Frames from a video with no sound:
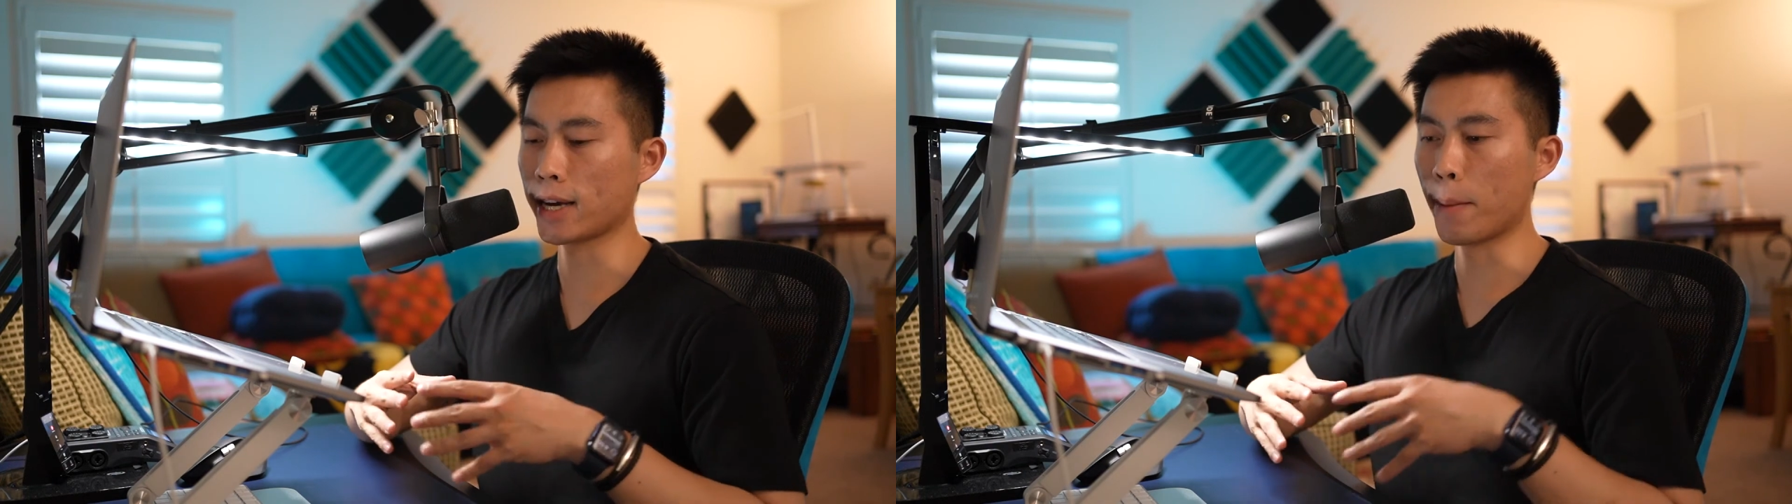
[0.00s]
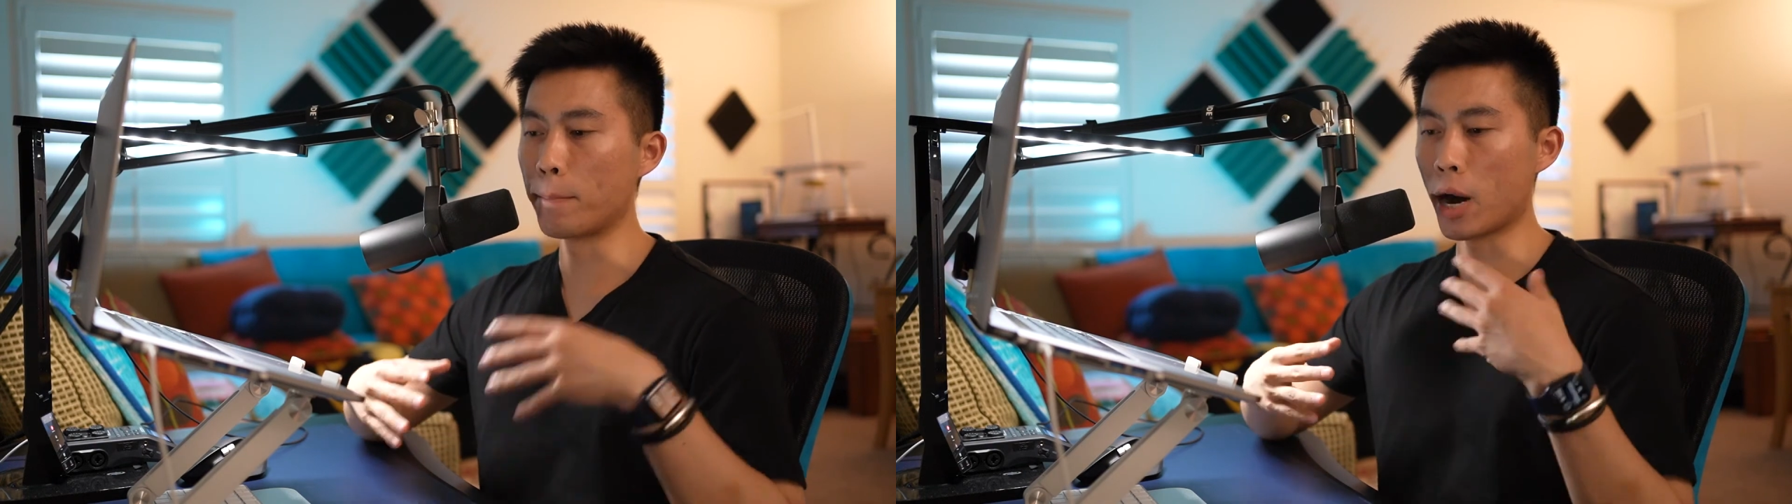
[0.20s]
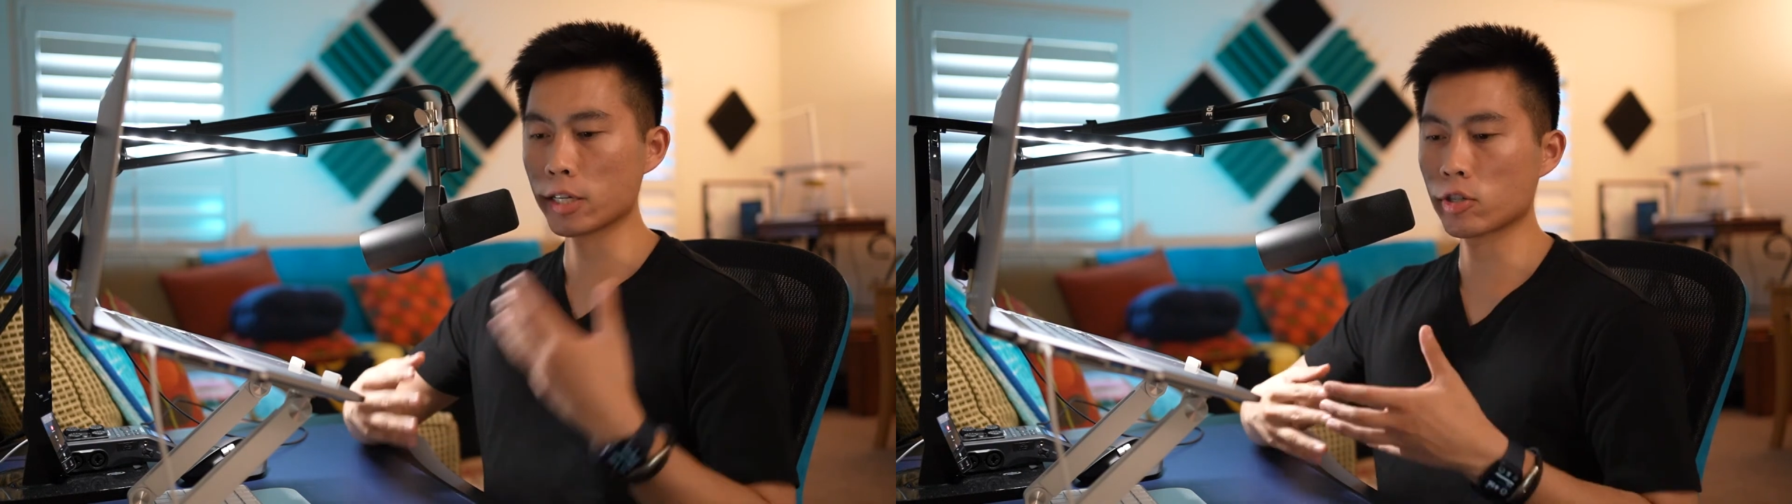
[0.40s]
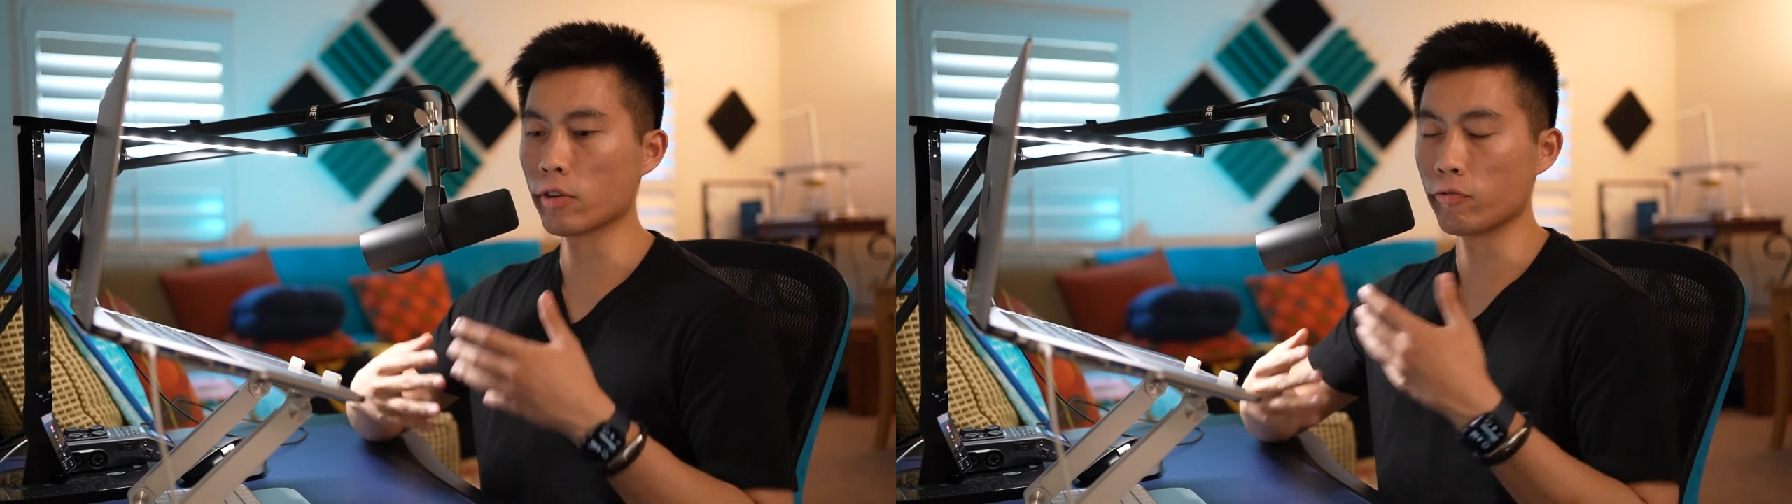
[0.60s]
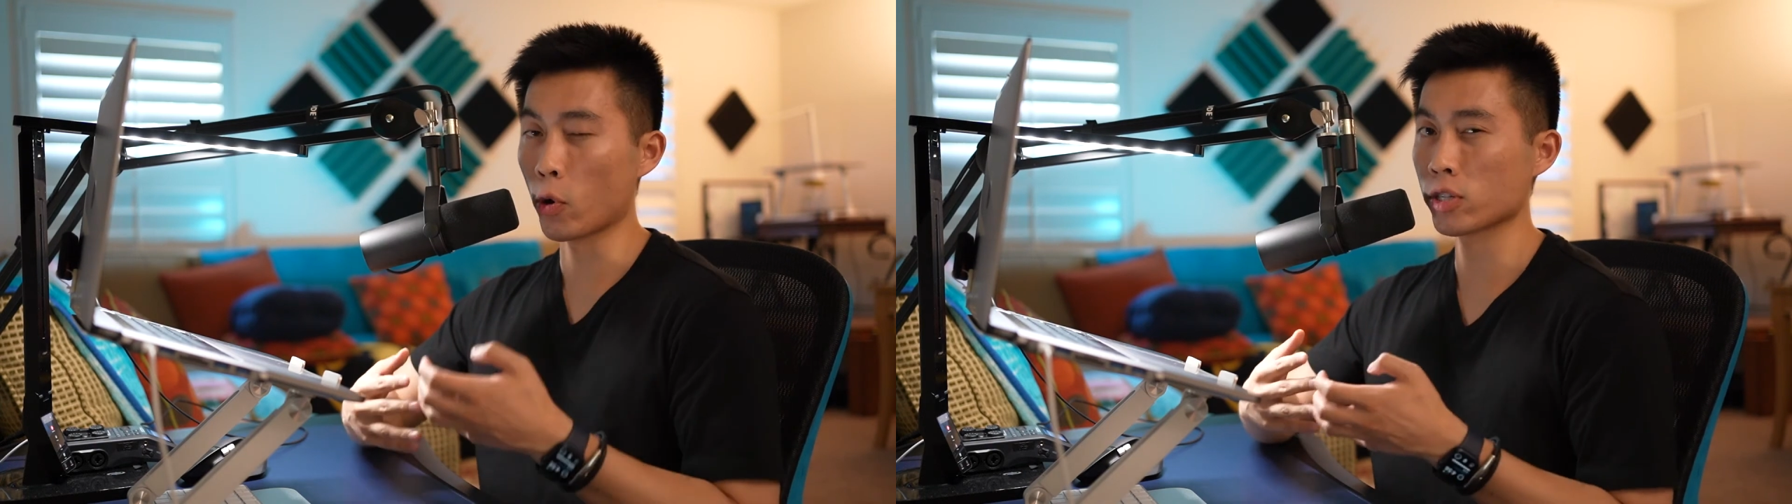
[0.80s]
a bunch
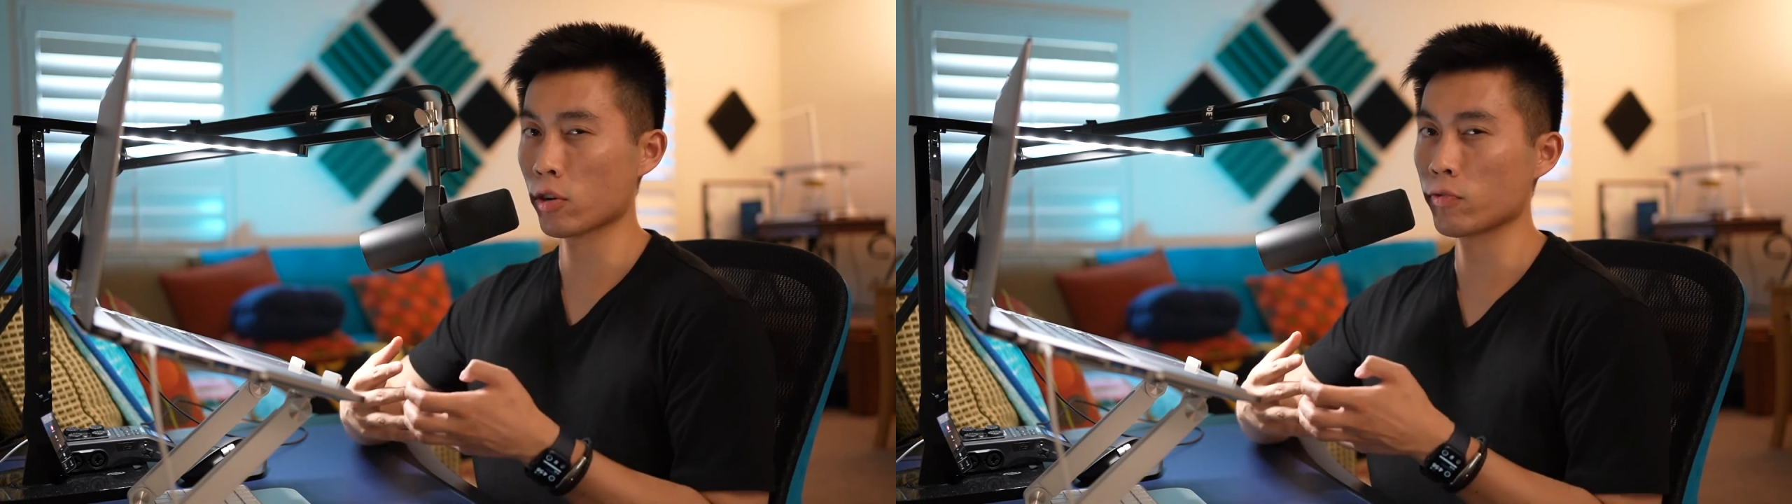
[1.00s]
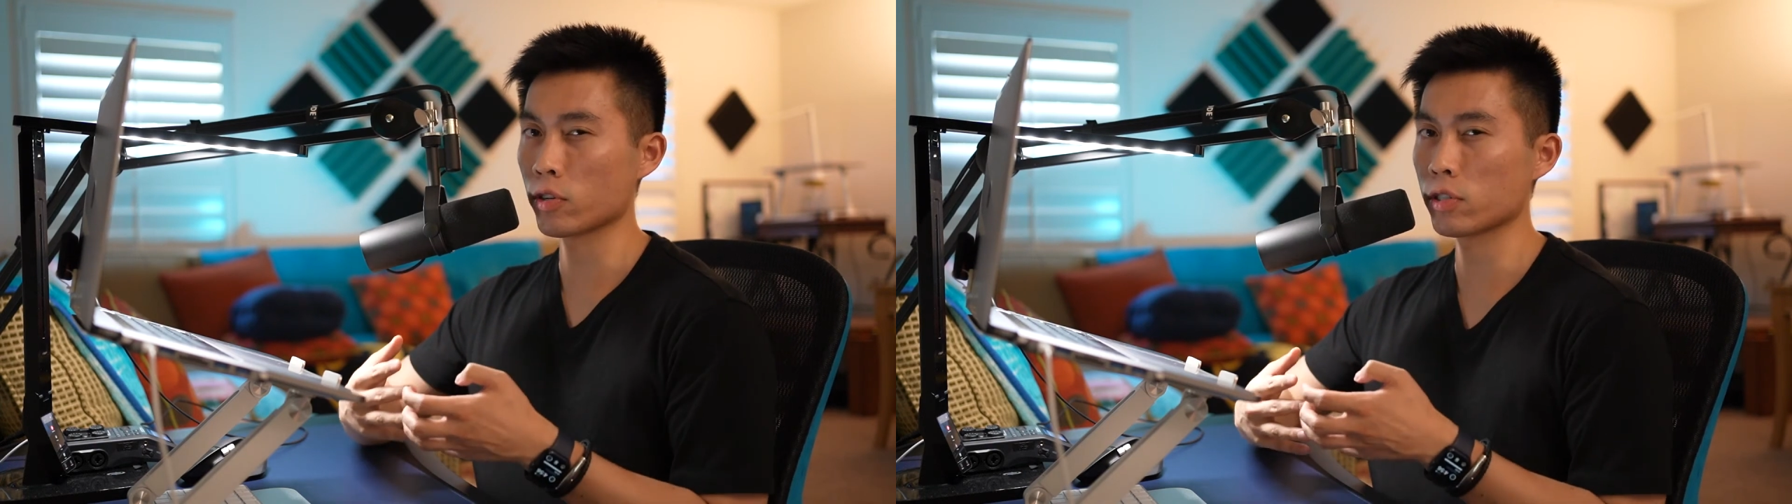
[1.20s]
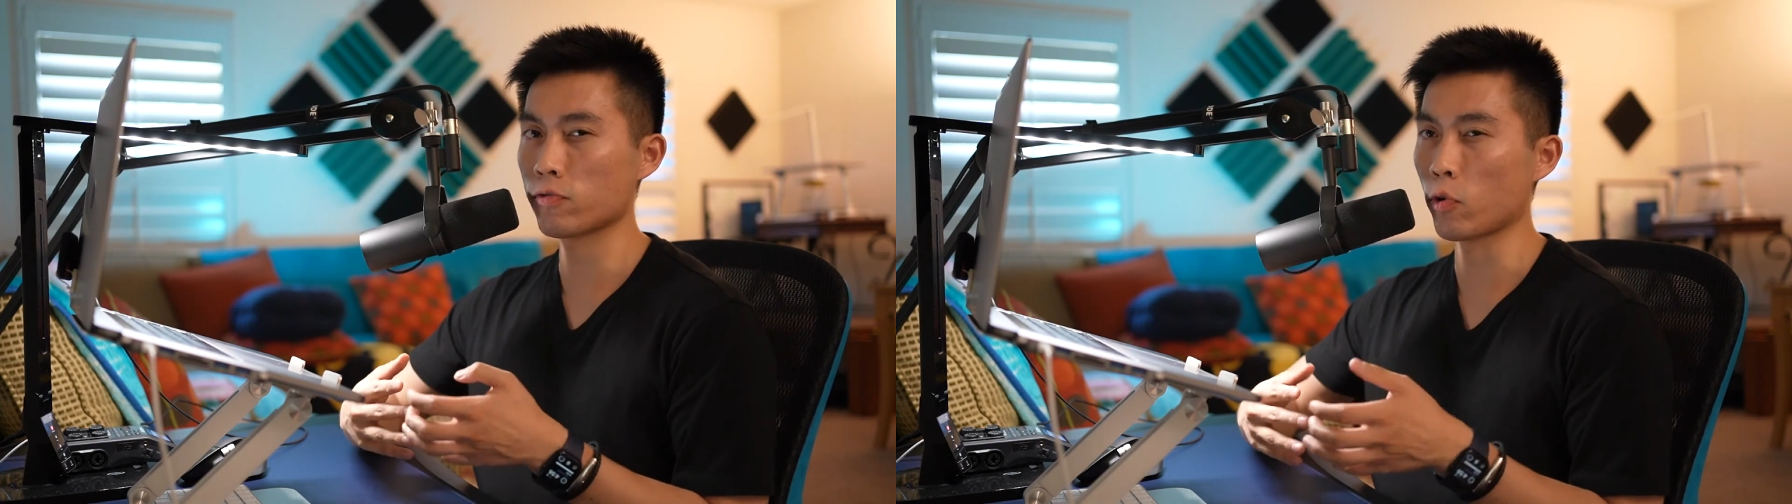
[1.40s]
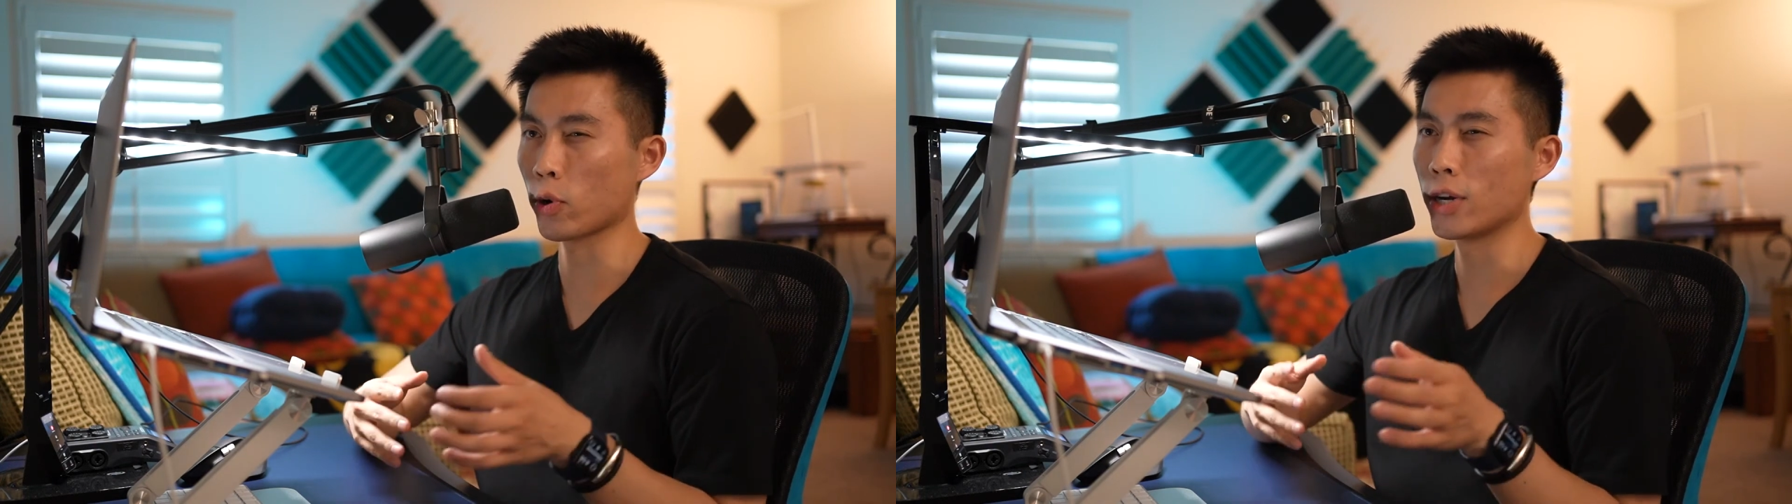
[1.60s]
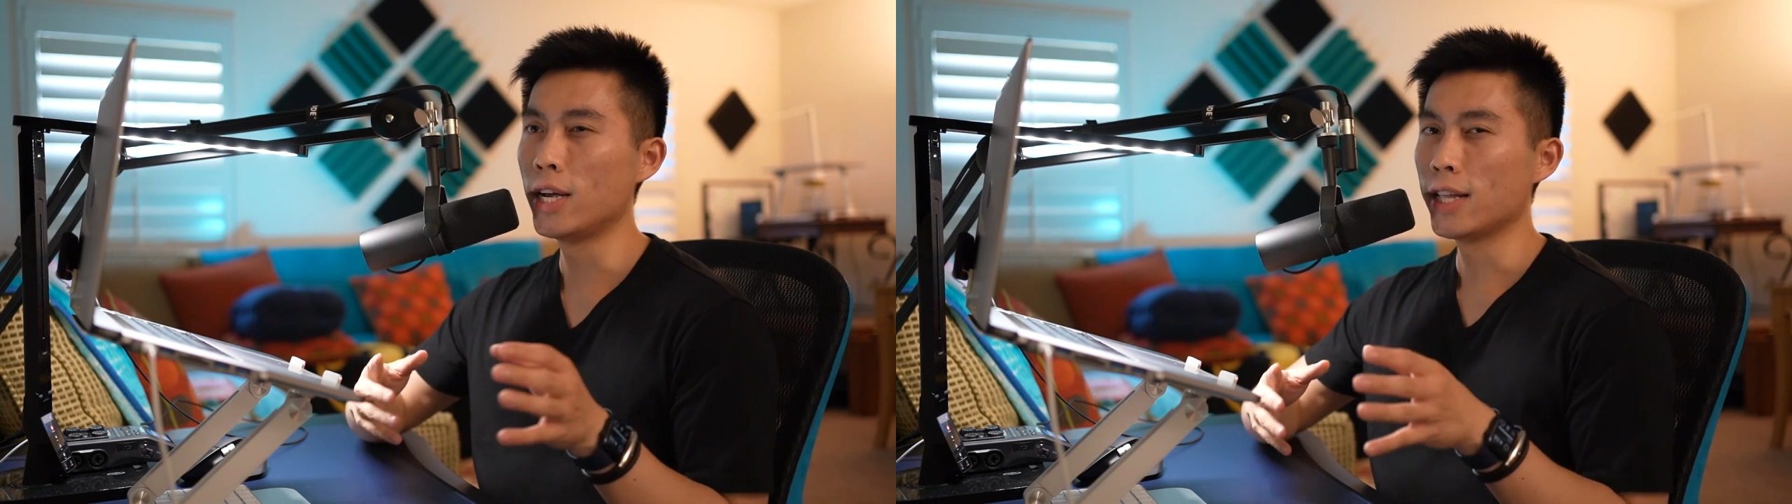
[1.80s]
of voiceovers for